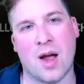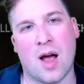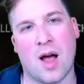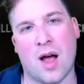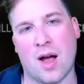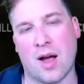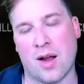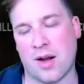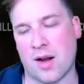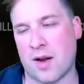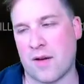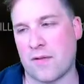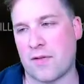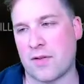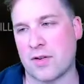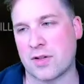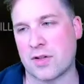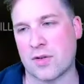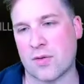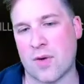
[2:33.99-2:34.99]
Not
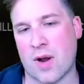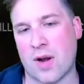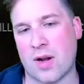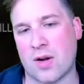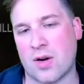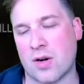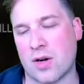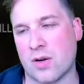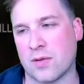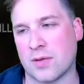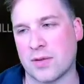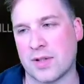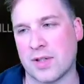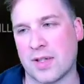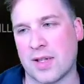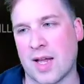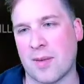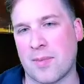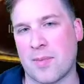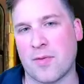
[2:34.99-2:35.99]
for surrender, you've
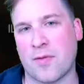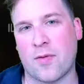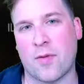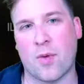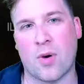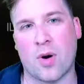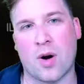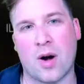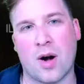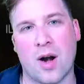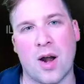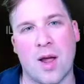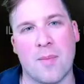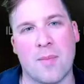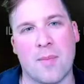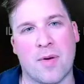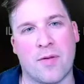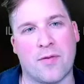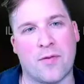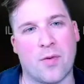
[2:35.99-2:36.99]
seen that before,
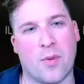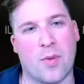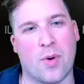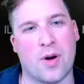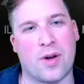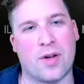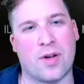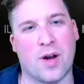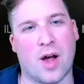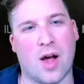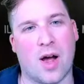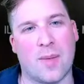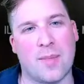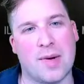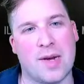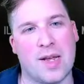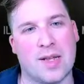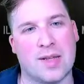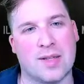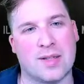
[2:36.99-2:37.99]
but for
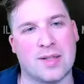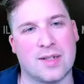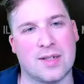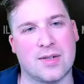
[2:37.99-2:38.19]
dominance.